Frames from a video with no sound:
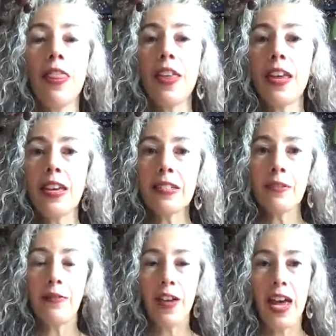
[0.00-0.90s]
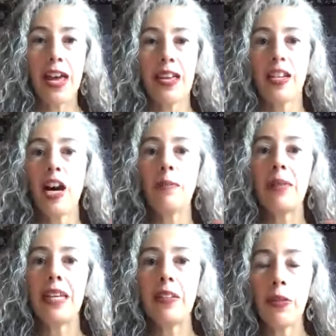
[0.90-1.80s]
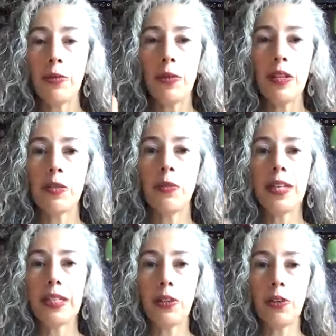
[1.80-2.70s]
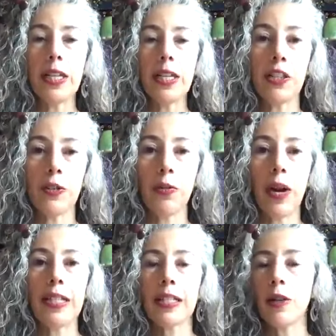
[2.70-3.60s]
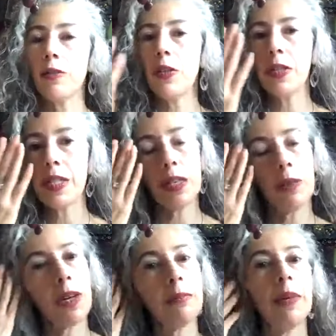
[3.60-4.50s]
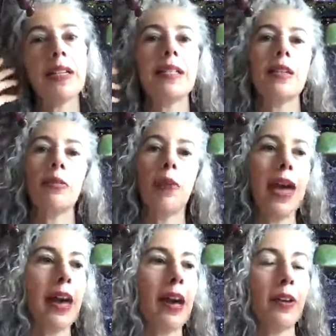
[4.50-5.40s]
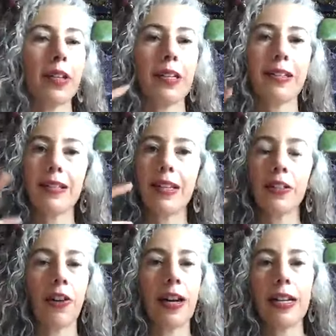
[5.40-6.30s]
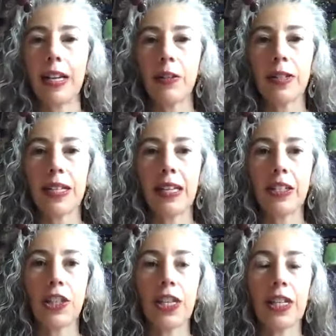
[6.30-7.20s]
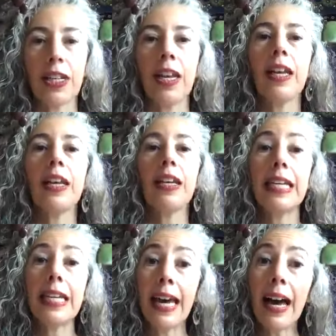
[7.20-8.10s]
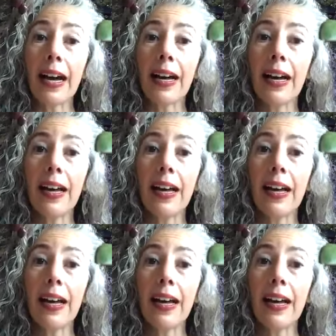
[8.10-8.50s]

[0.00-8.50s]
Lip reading: These fae come in through these winged creatures, right? So if you see one buzzing around and it's like trying to get your attention, yeah.